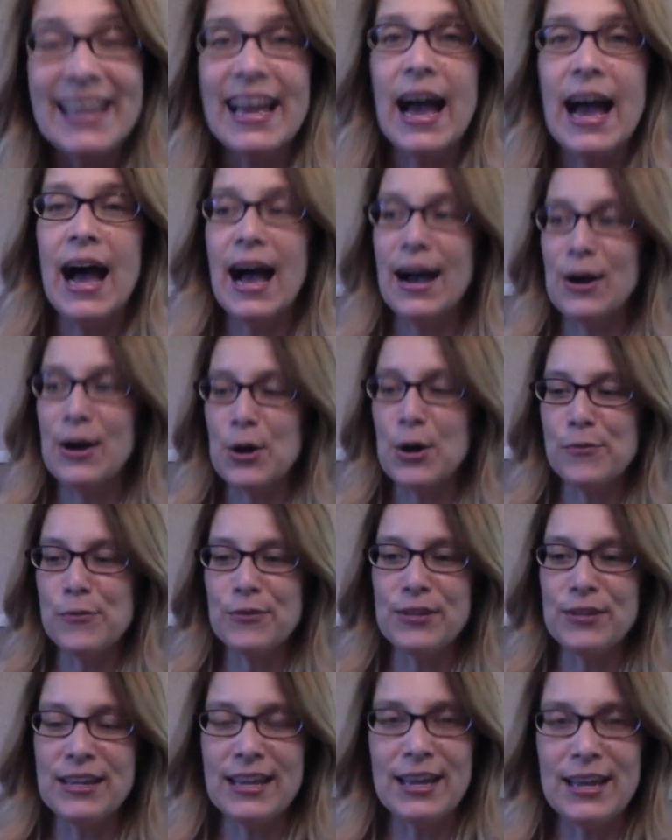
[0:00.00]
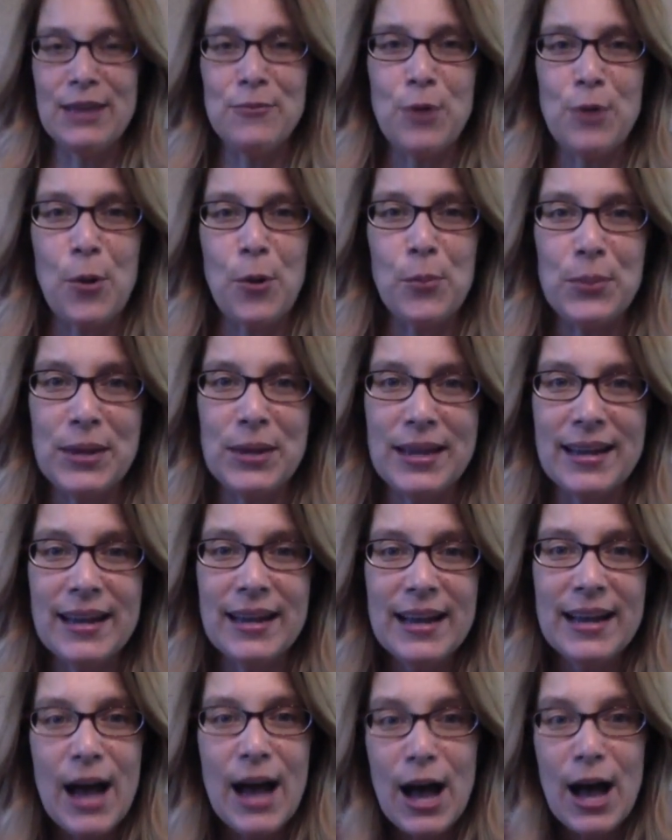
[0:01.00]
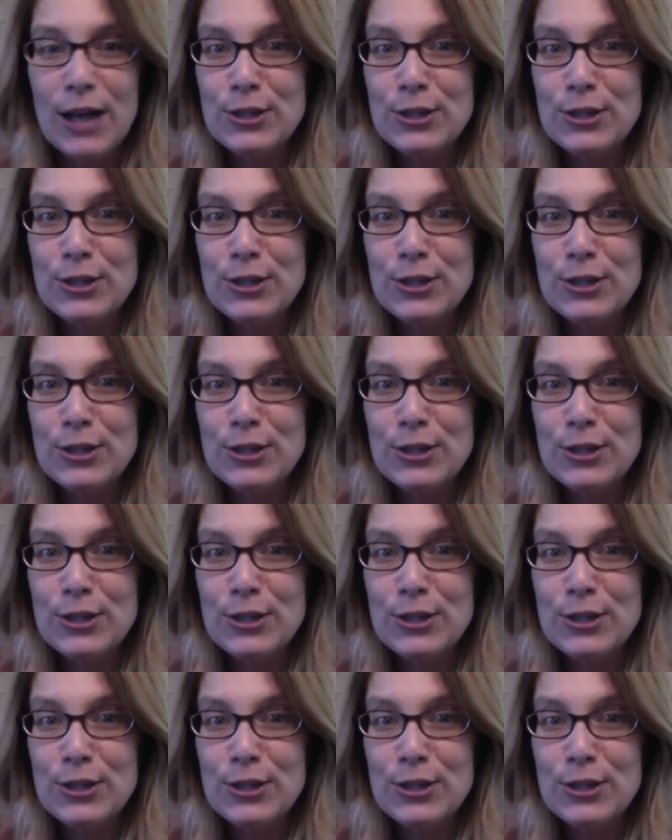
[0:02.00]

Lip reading: Hopefully it won't be a